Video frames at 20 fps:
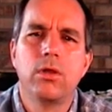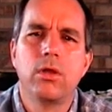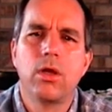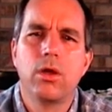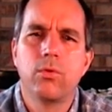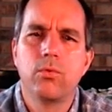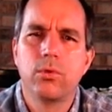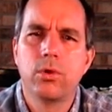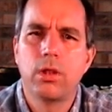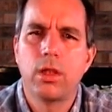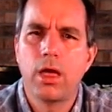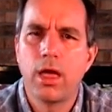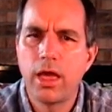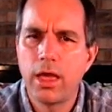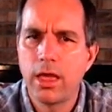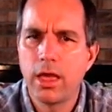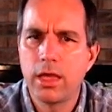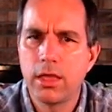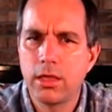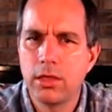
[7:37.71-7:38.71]
a real
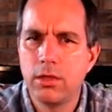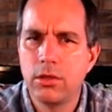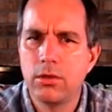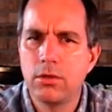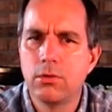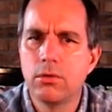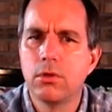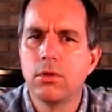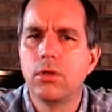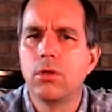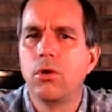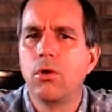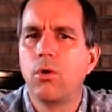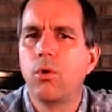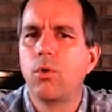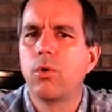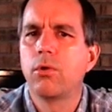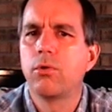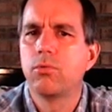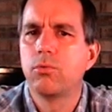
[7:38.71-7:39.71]
high IQ
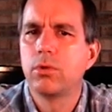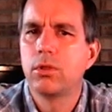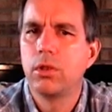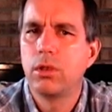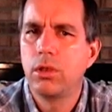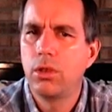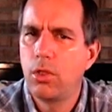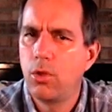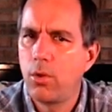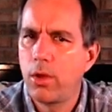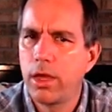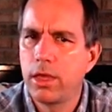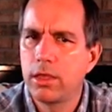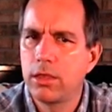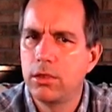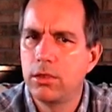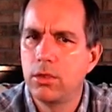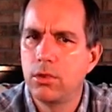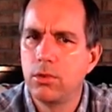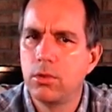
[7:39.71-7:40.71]
or a real low
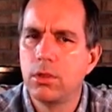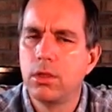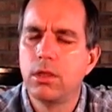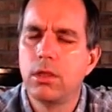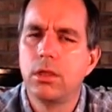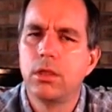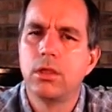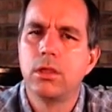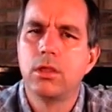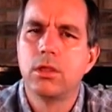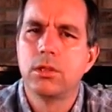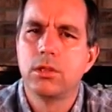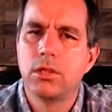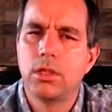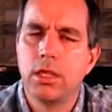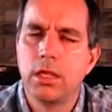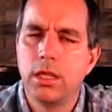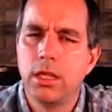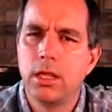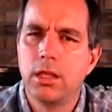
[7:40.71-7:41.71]
IQ
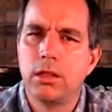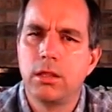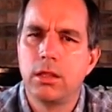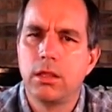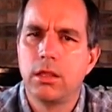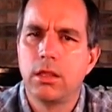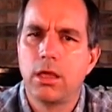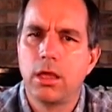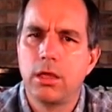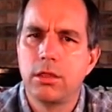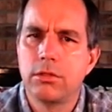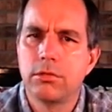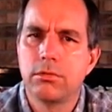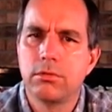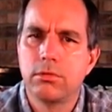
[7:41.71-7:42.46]
to get an